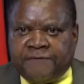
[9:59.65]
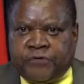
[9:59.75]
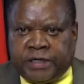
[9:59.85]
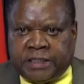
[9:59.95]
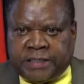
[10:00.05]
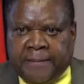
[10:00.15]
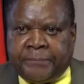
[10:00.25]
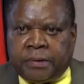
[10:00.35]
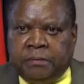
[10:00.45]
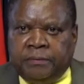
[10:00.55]
For
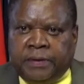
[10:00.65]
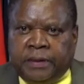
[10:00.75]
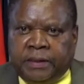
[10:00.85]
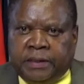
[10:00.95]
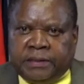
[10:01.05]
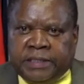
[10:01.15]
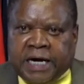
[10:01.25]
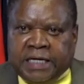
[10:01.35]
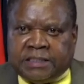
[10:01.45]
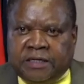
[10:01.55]
example, the
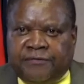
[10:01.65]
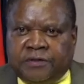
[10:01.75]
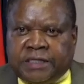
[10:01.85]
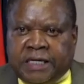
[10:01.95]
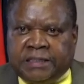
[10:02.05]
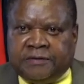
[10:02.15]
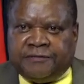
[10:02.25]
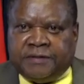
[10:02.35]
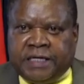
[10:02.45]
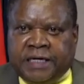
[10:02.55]
Council for
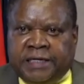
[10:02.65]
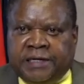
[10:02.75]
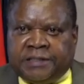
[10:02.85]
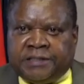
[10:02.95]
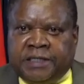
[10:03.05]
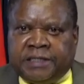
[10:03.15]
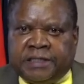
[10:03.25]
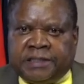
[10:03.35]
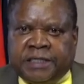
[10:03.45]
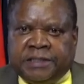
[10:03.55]
Scientific and Industrial
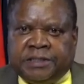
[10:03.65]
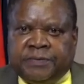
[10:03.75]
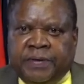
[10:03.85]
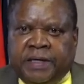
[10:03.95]
Research